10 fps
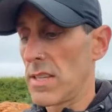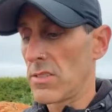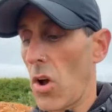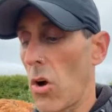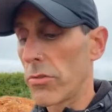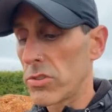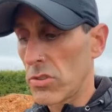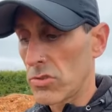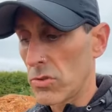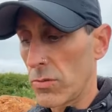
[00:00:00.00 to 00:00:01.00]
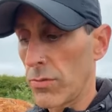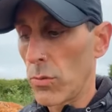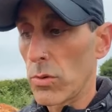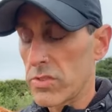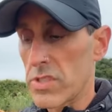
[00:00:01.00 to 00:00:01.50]
There's a horizontal
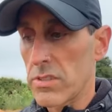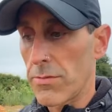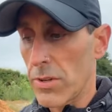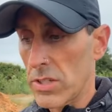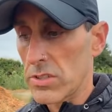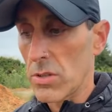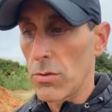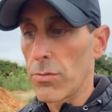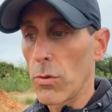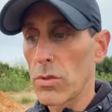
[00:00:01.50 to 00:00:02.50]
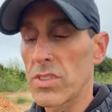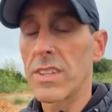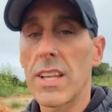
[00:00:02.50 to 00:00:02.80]
force, there's a vertical force,